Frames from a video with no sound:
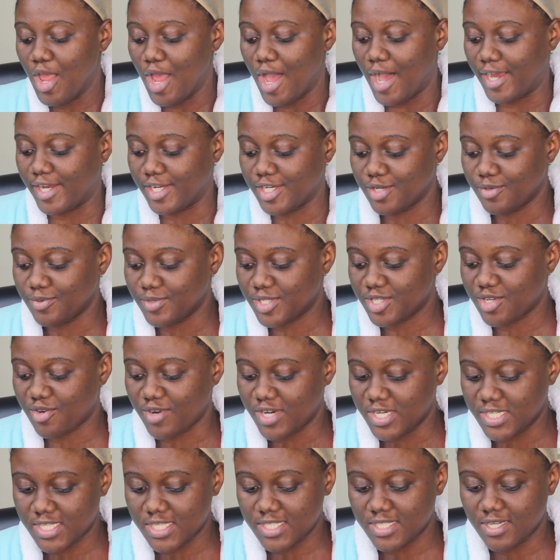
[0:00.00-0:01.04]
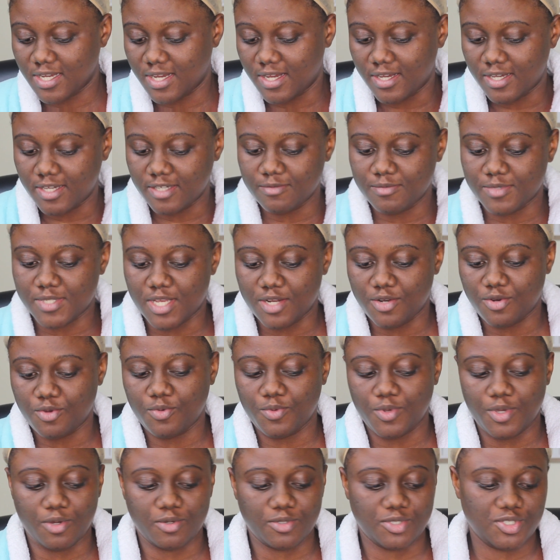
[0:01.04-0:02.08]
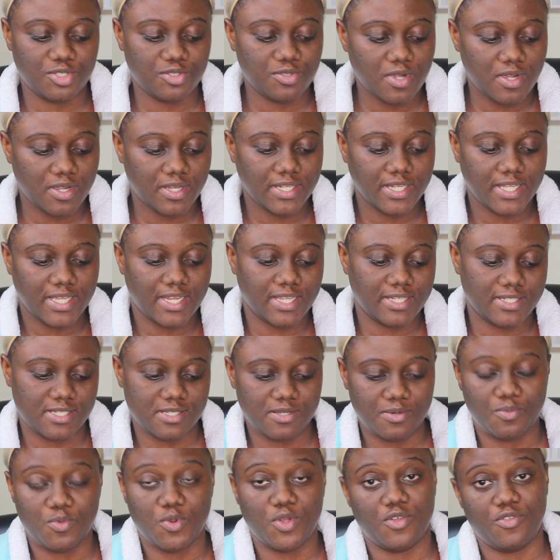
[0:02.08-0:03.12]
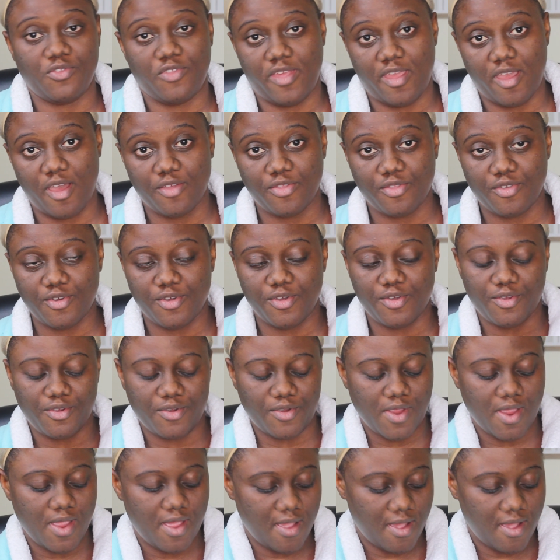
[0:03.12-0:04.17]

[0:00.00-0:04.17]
I know it's crazy times, I know we're all struggling in some way or the other,